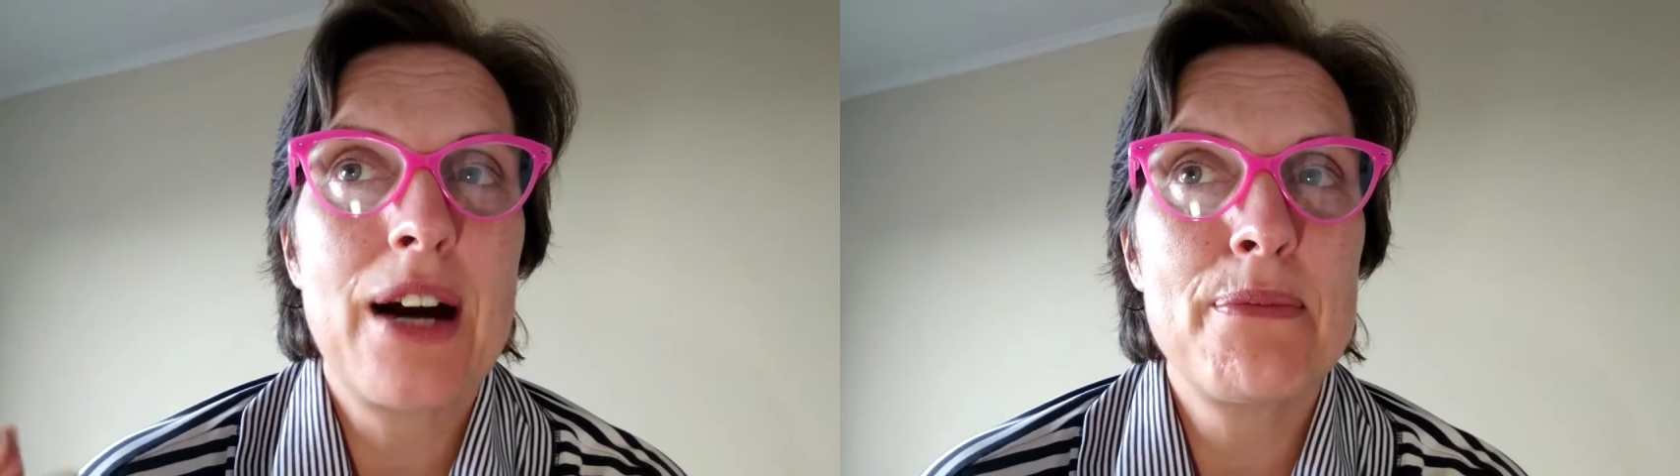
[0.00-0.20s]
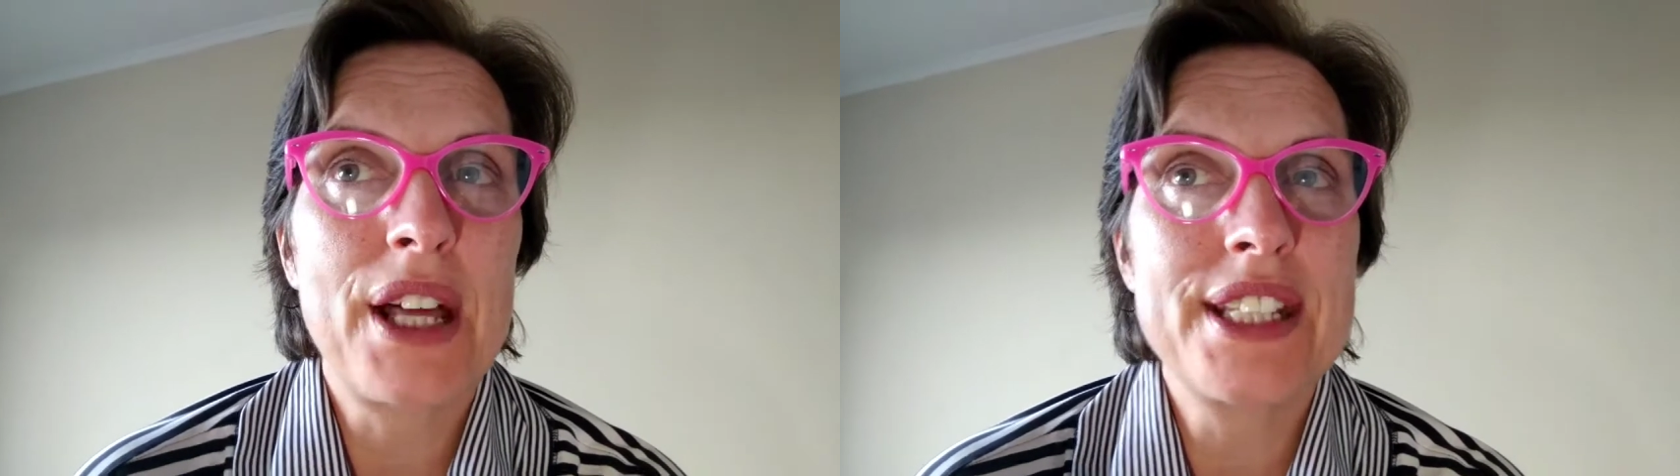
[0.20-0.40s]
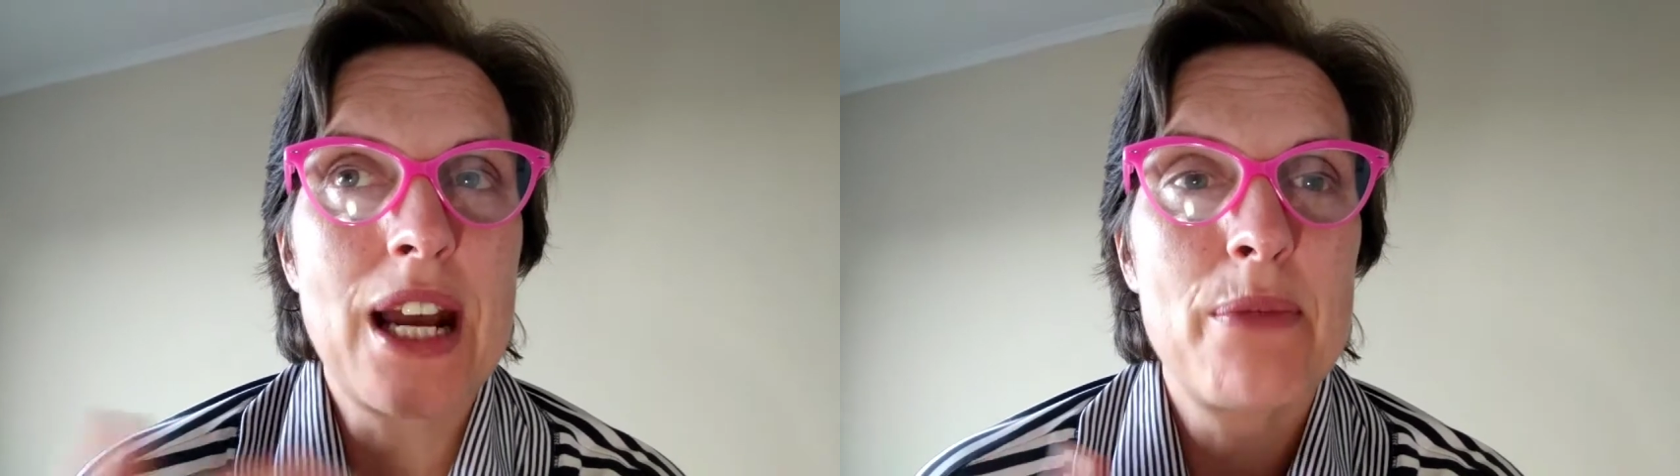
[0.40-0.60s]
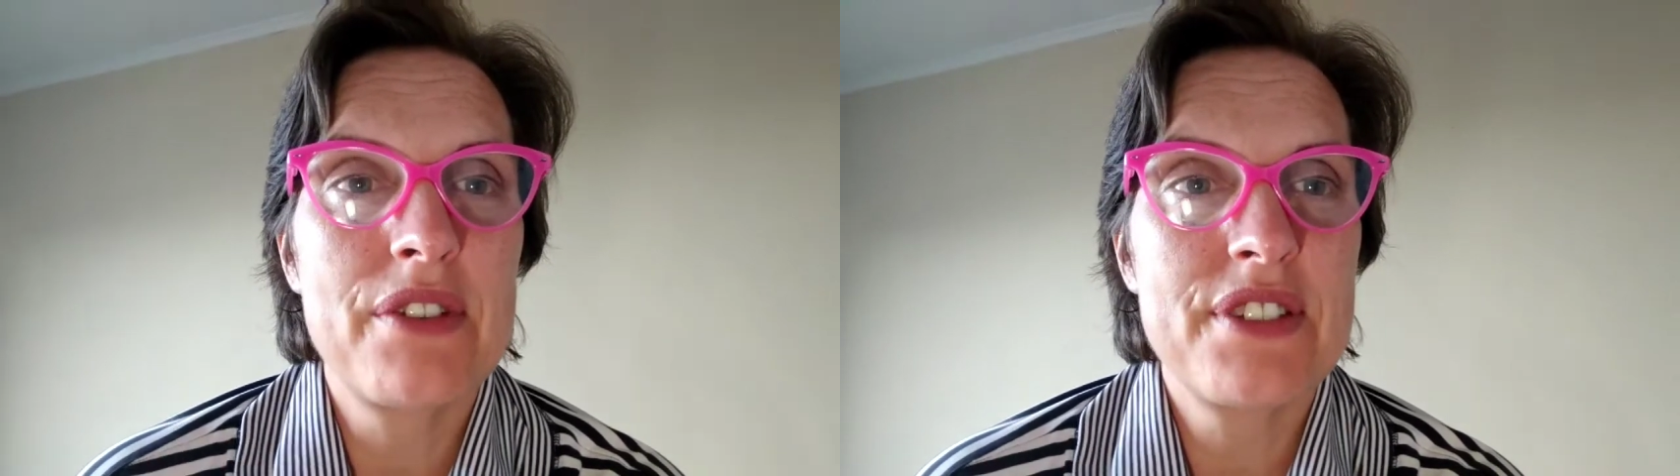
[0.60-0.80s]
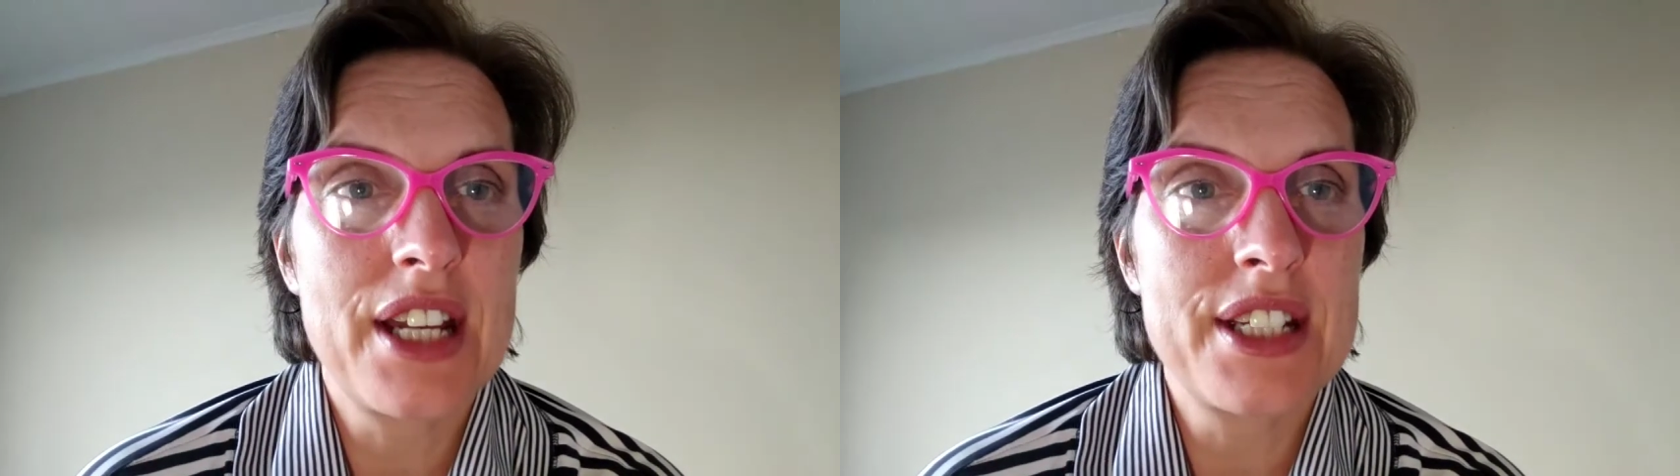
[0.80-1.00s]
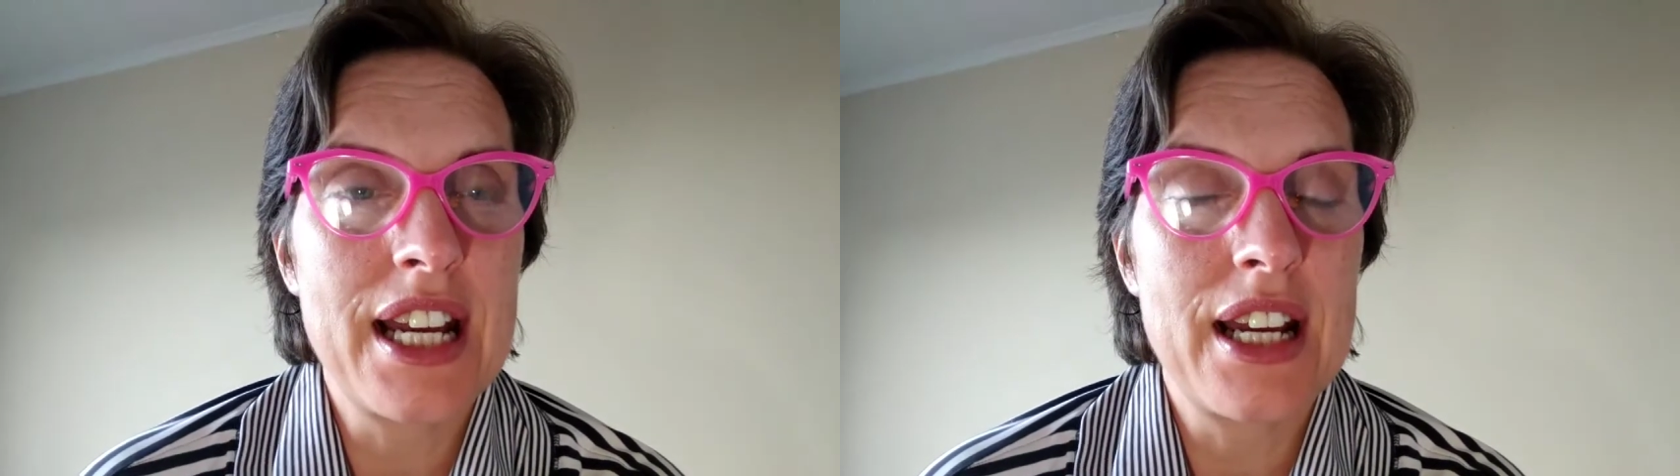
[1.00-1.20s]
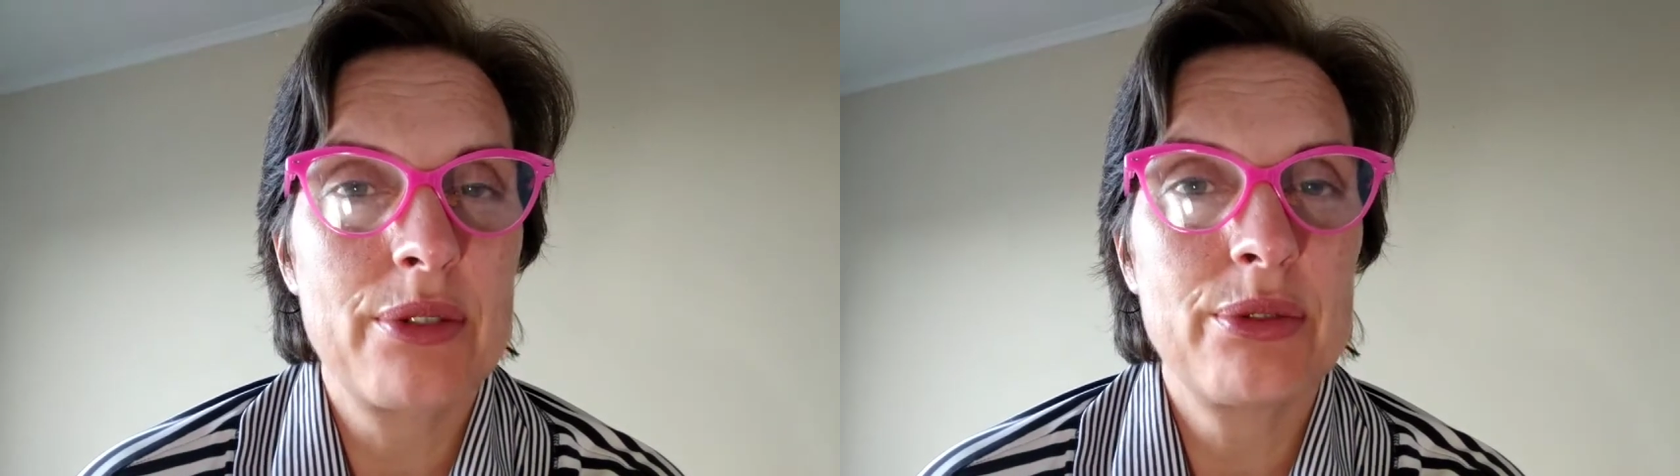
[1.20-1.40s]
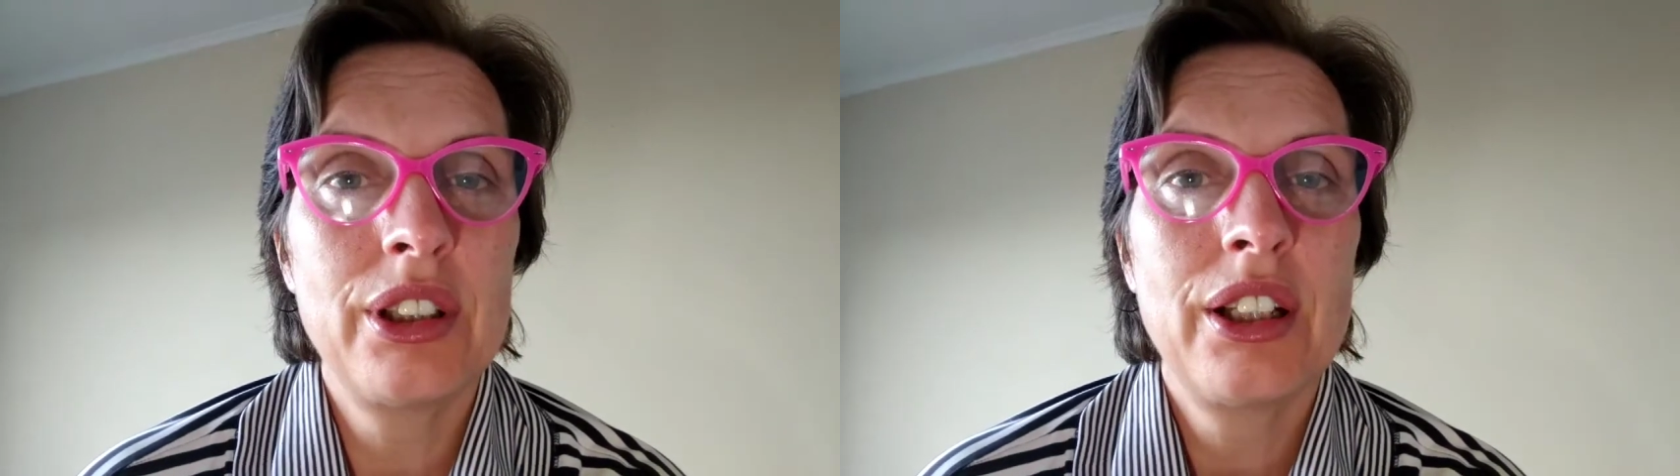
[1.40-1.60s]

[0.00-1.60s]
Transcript: by the time I've sat down,